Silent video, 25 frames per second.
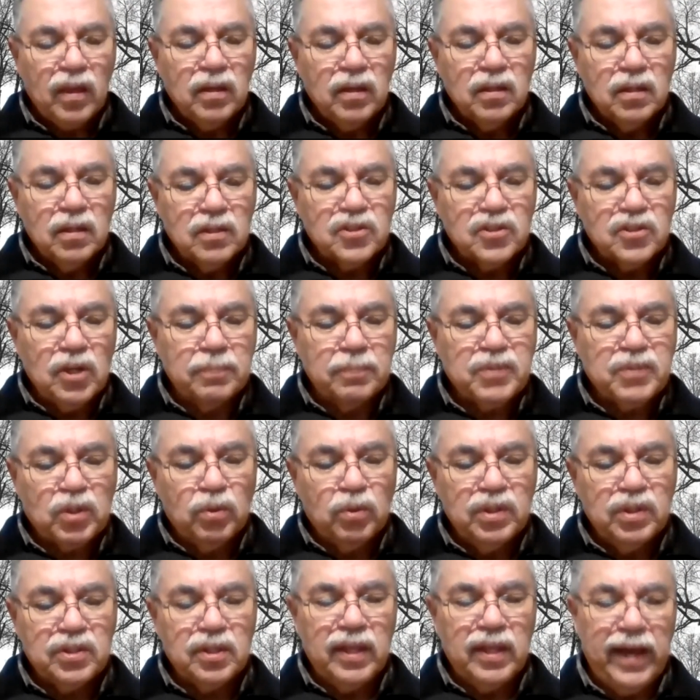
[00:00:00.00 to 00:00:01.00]

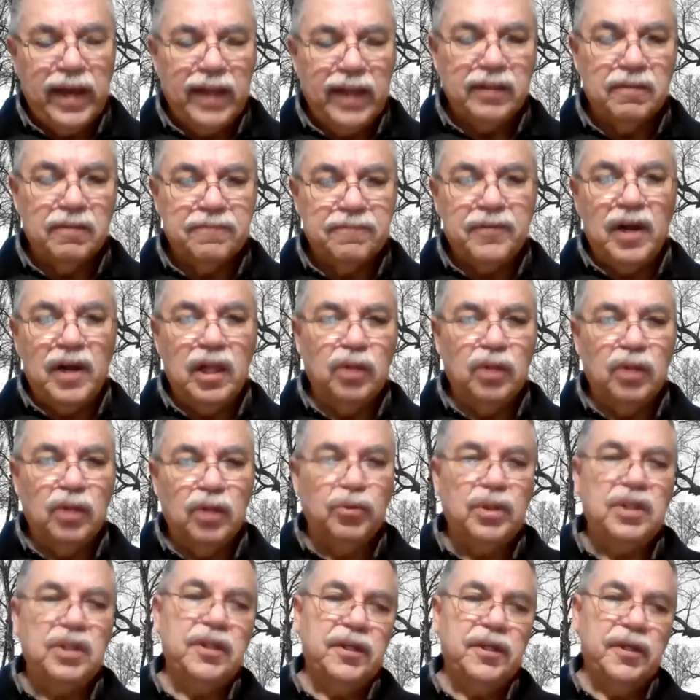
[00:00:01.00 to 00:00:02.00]
Subsequent to that, in the following
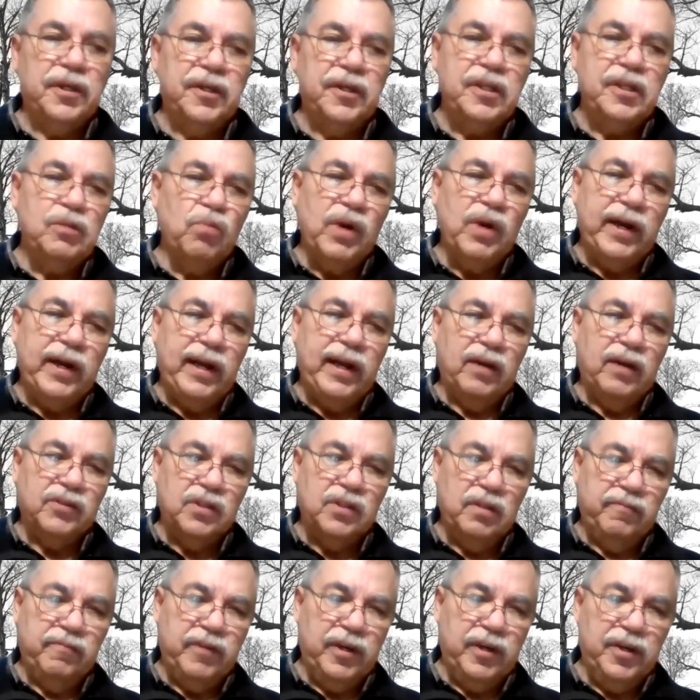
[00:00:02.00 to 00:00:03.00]
year, he went out to
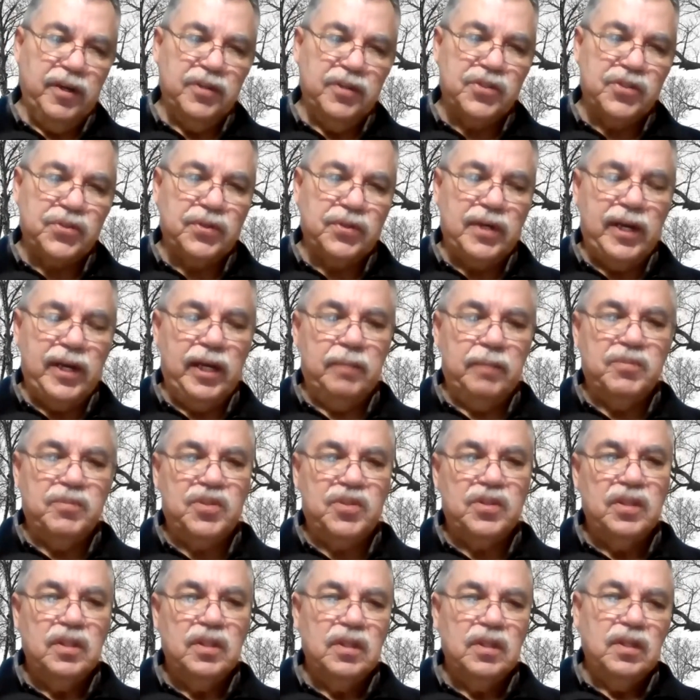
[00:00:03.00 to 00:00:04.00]
the various
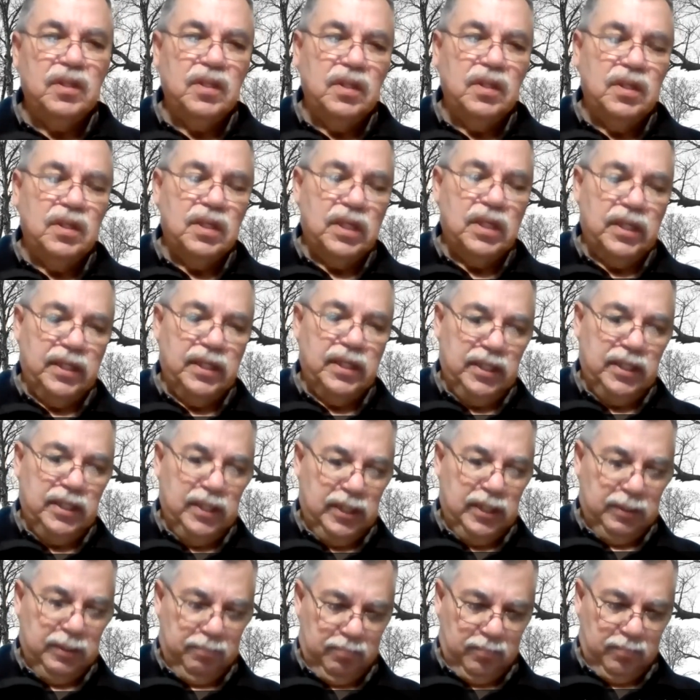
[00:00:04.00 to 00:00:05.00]
tribes
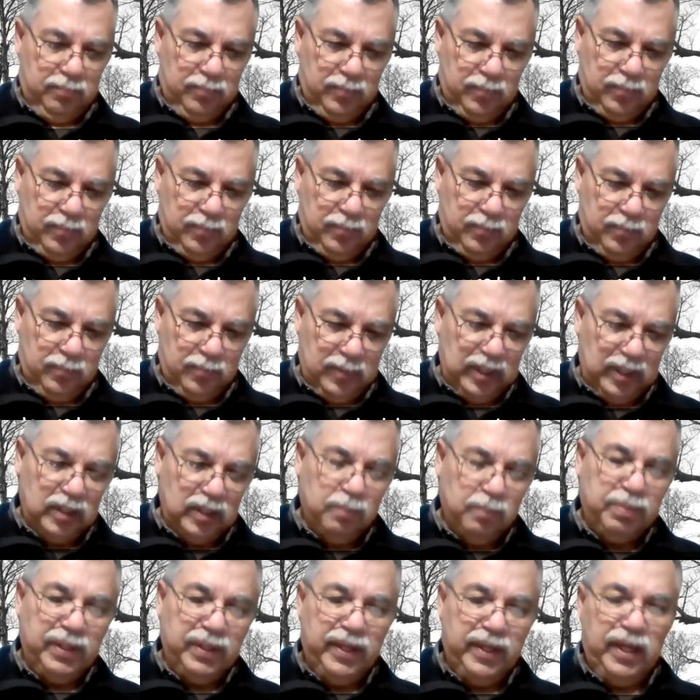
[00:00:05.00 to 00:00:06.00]
in the
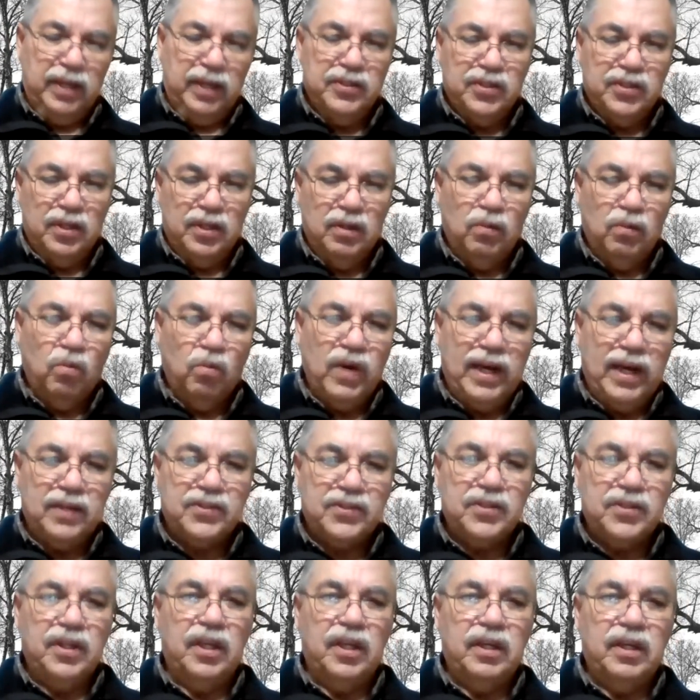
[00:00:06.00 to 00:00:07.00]
plains in the
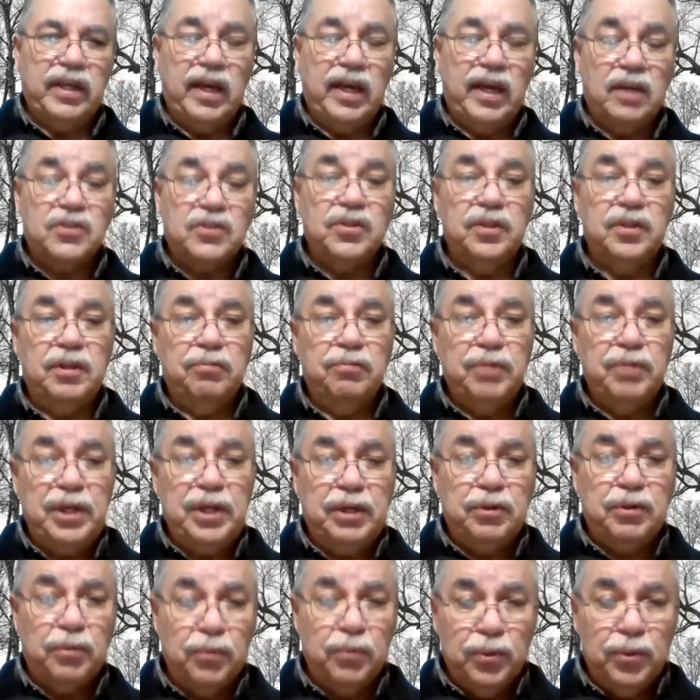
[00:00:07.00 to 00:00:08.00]
West and actually
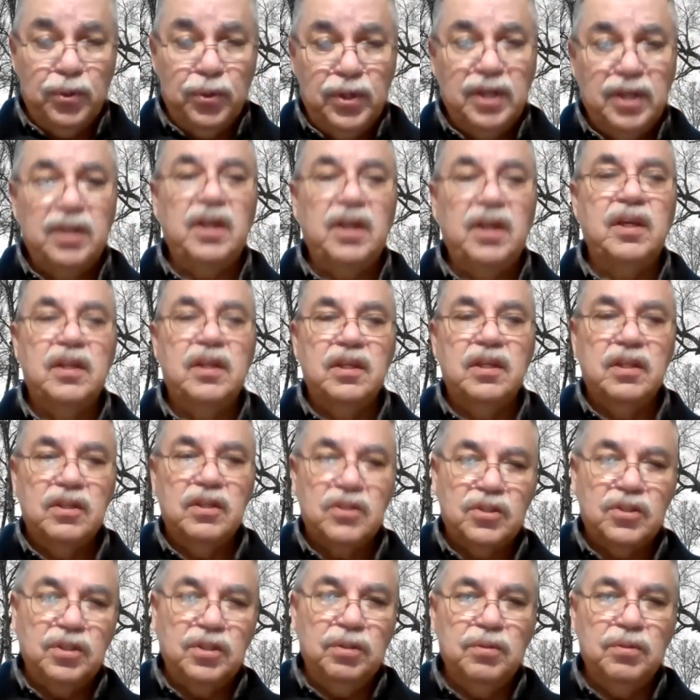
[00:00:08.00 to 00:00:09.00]
recruited
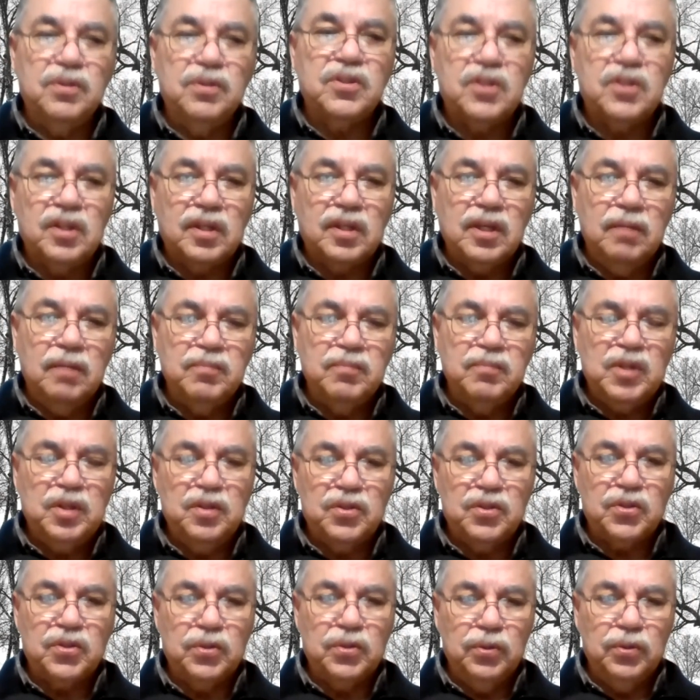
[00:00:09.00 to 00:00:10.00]
students to come to the
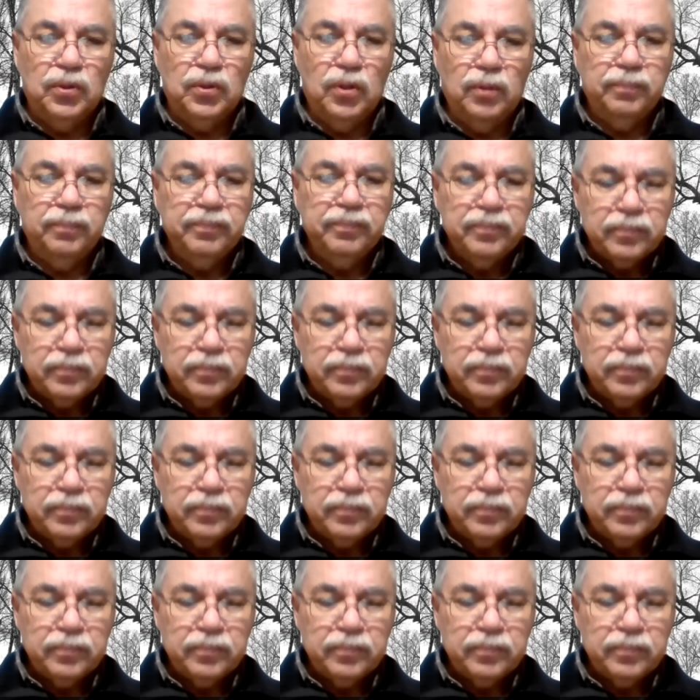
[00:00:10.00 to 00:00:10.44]
school.